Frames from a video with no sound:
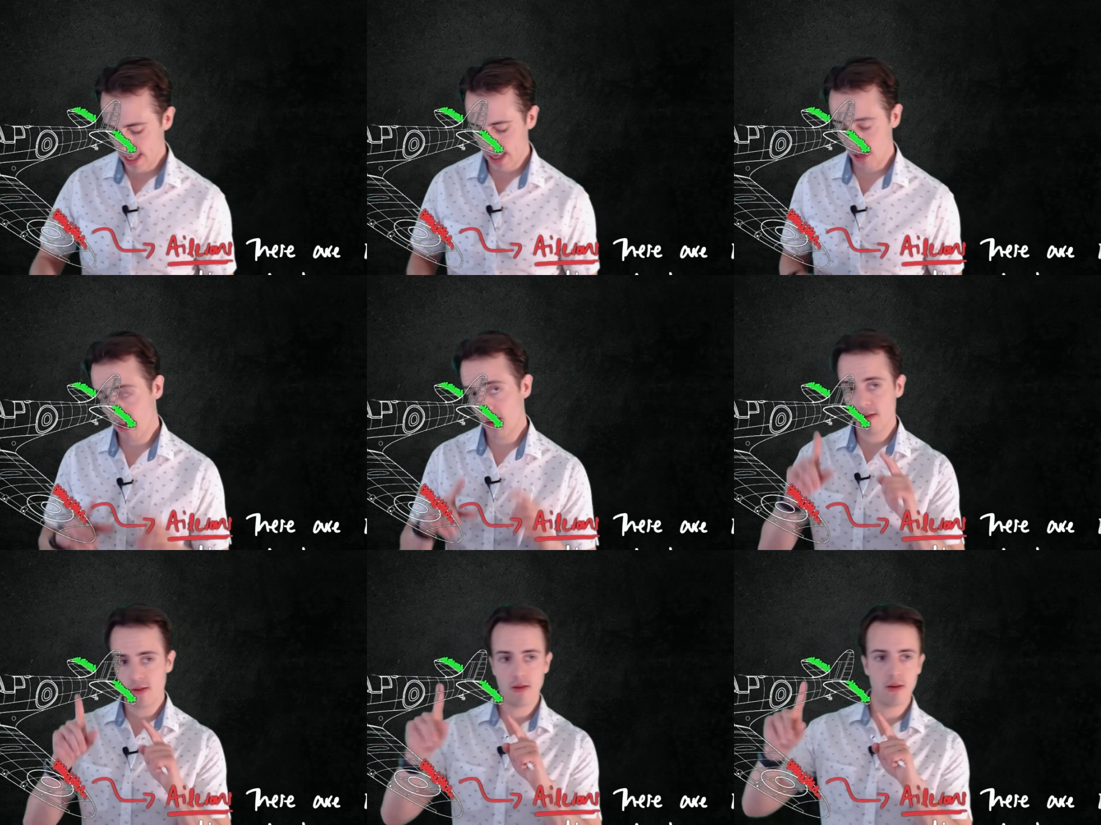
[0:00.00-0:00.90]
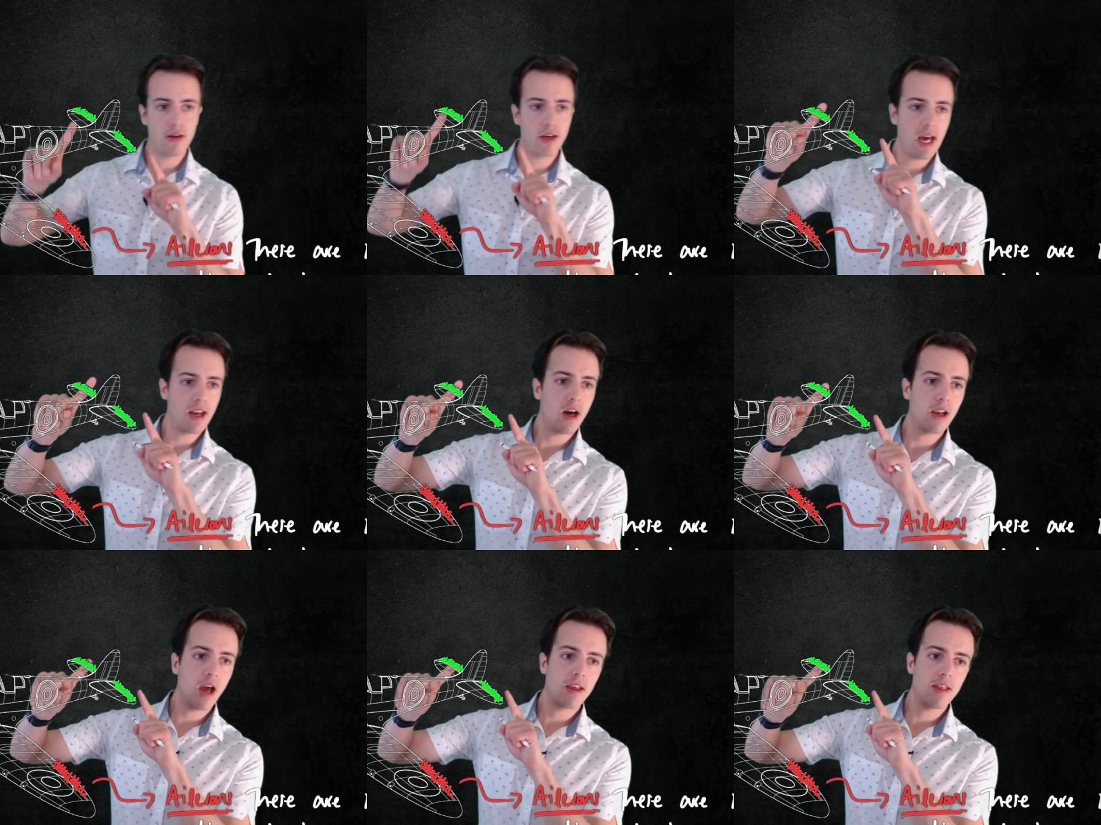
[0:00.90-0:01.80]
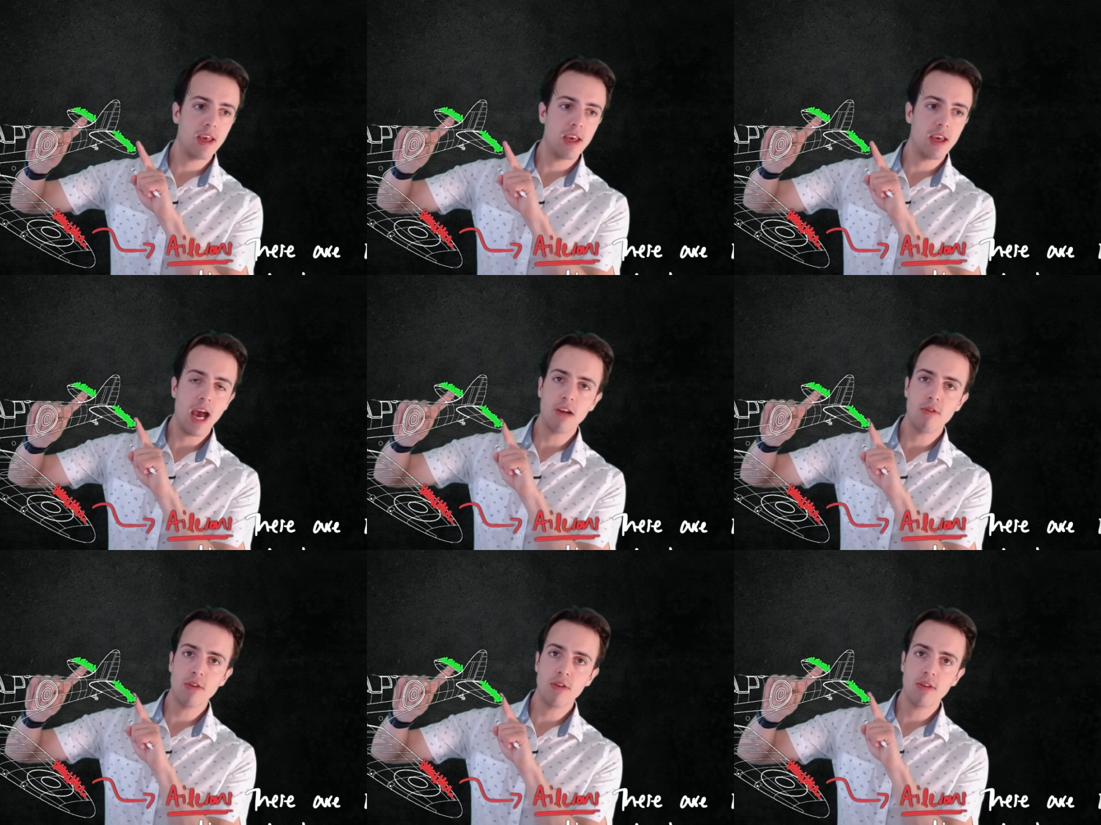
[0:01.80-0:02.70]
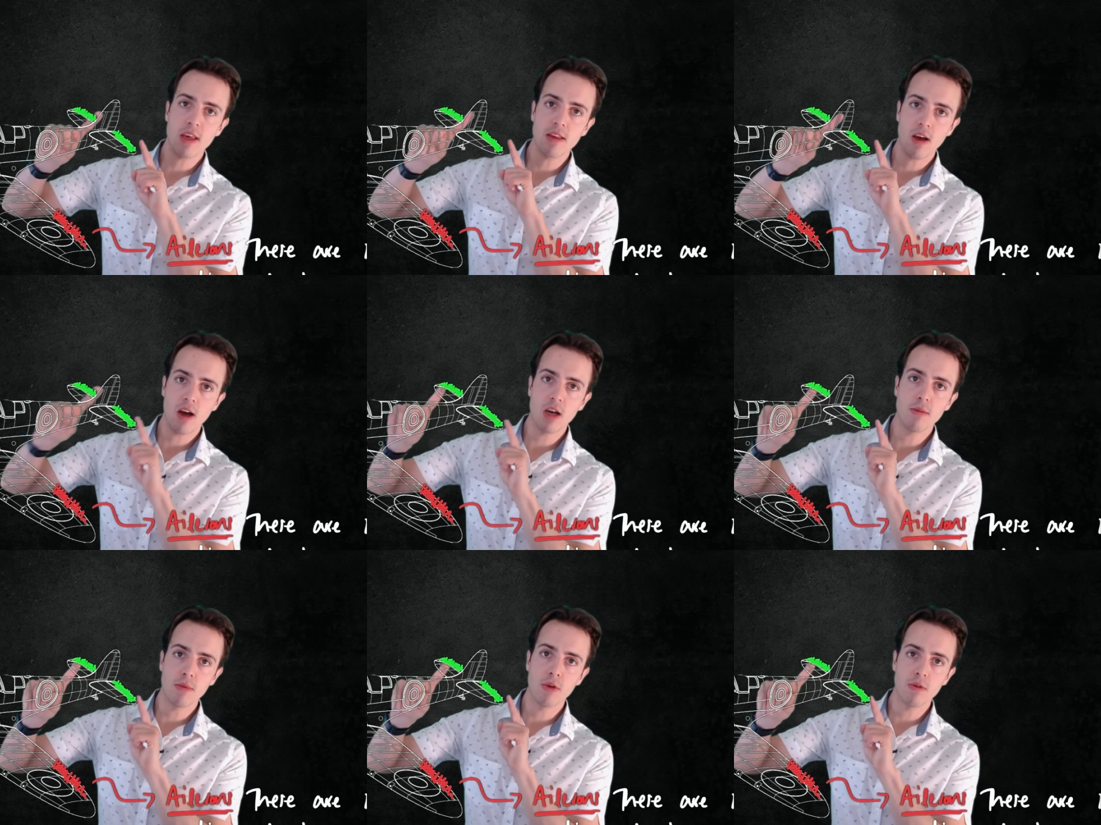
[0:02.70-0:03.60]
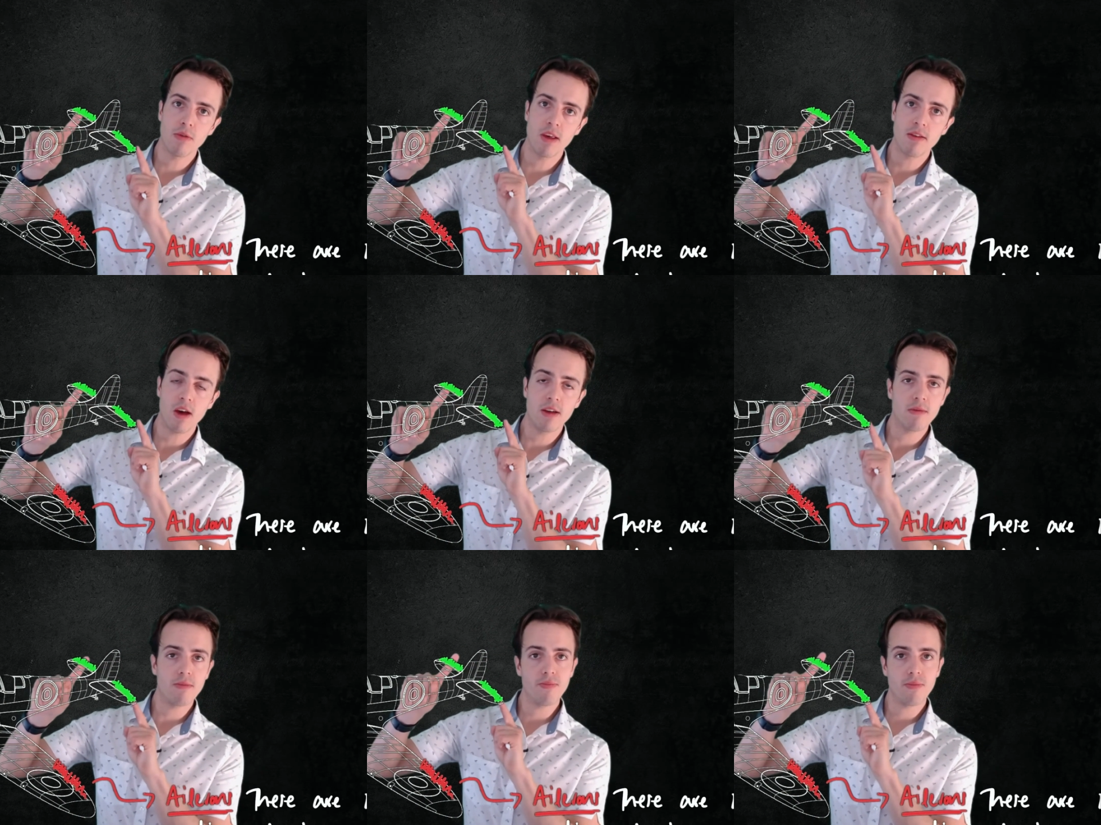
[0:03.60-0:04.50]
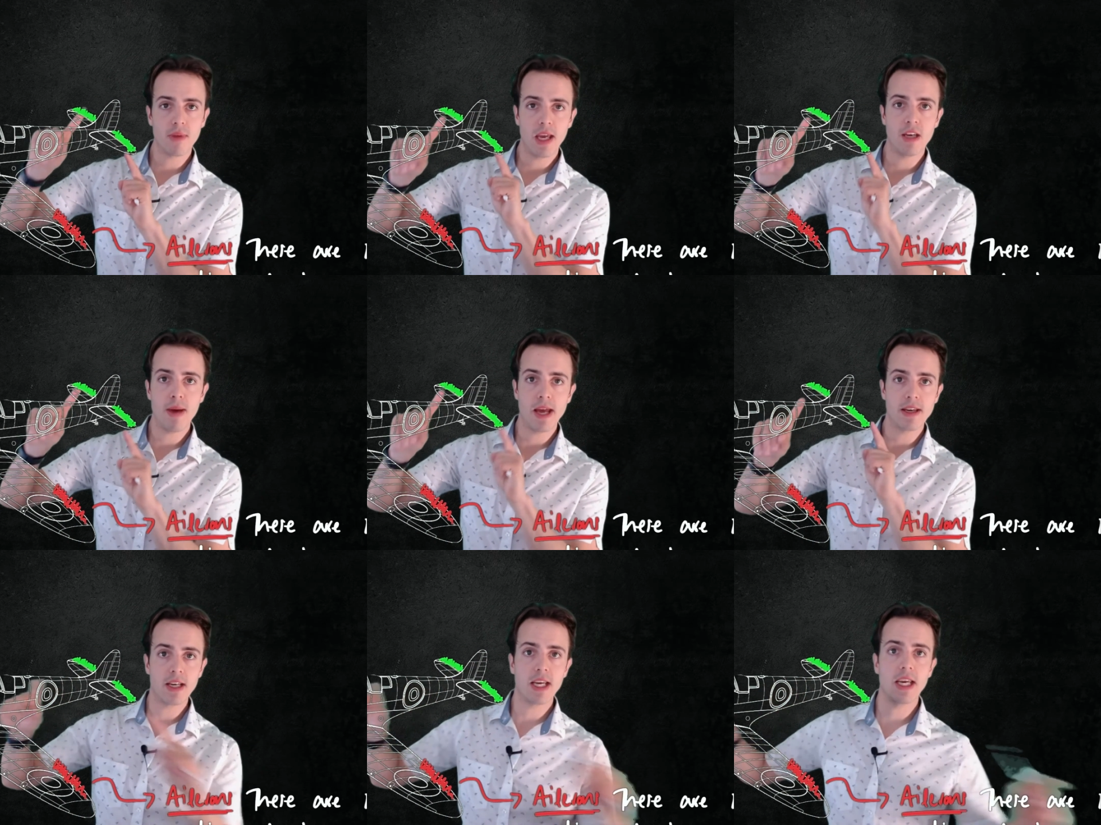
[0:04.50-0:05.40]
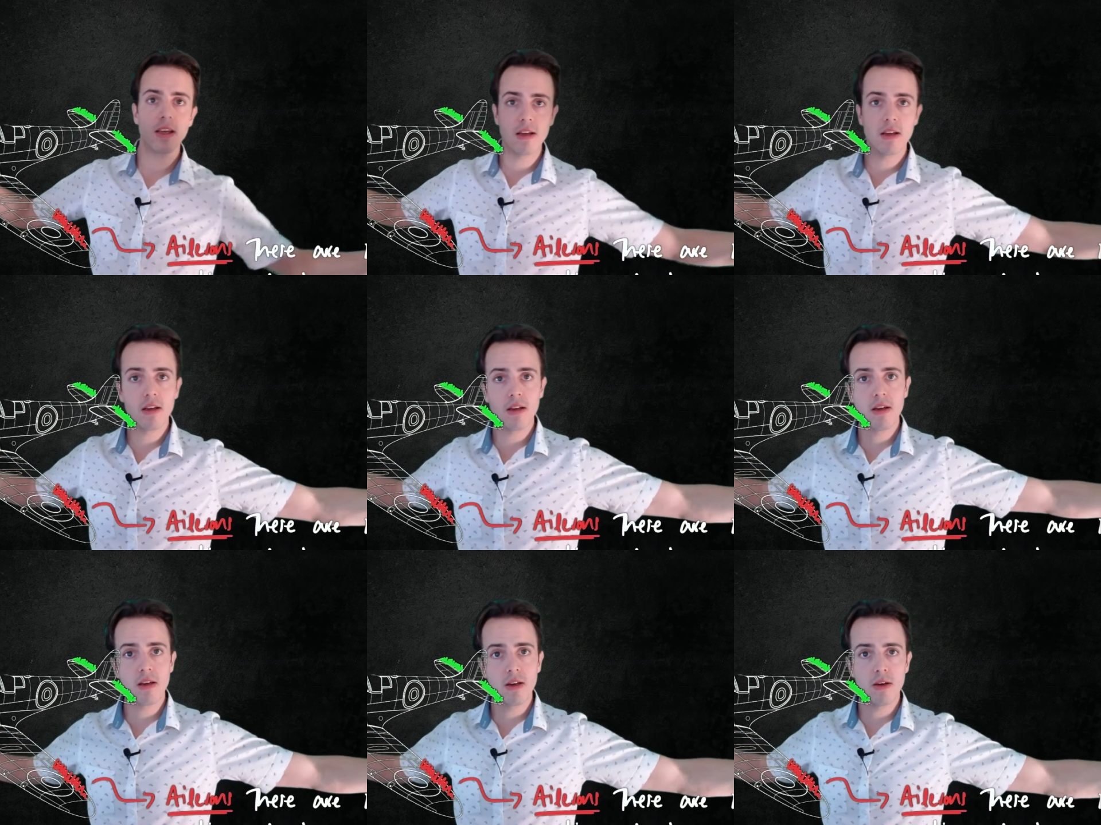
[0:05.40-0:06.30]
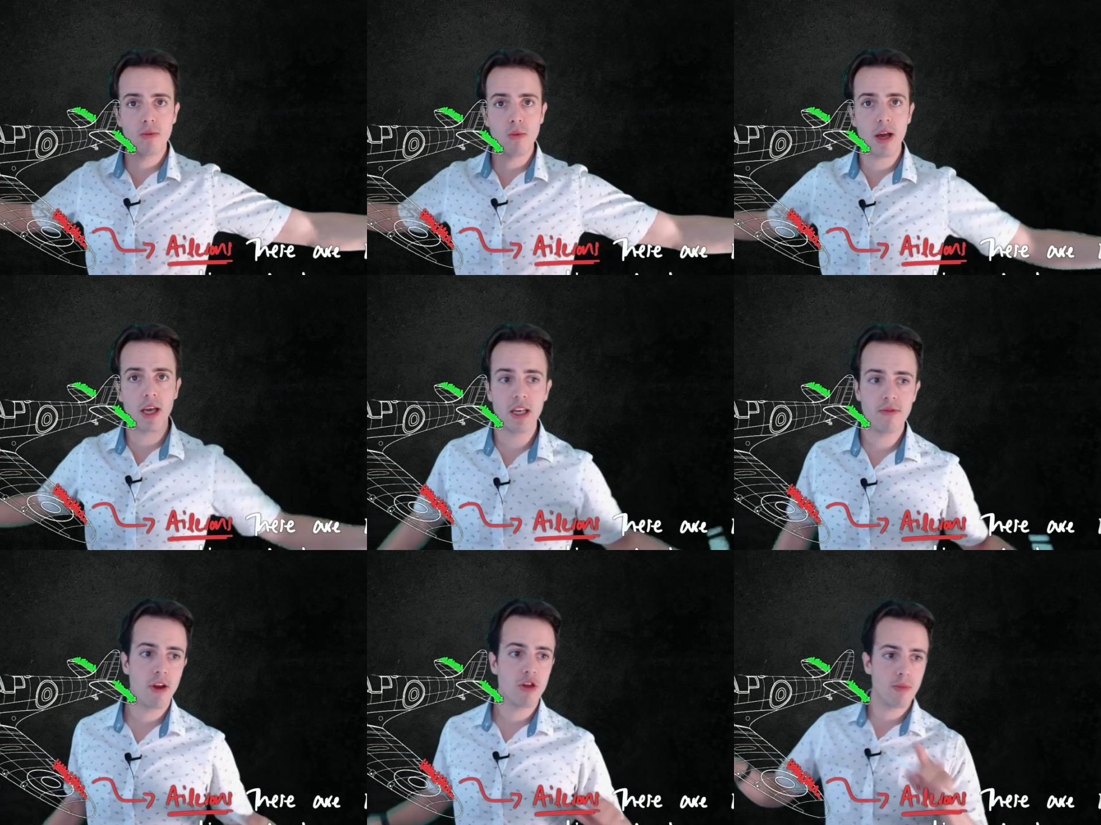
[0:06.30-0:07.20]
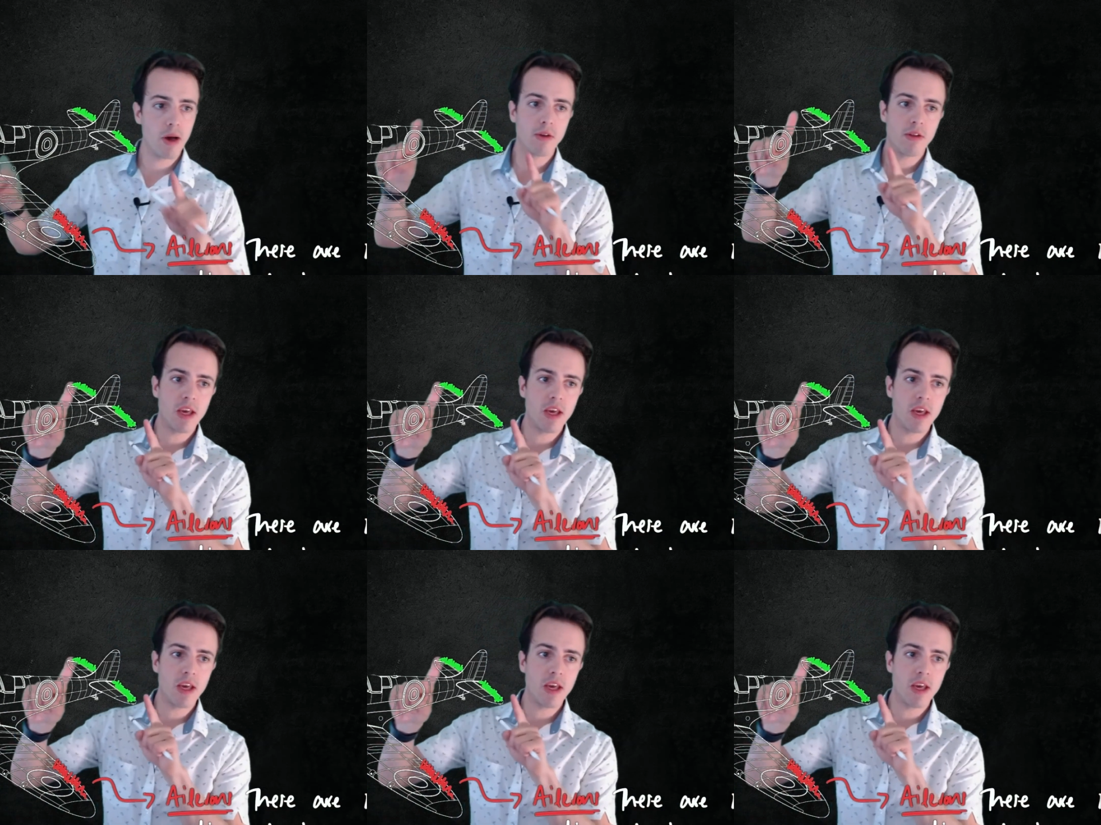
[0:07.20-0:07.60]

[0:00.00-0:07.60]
Now these, again, unlike the ailerons, these aren't independently working in differential mode.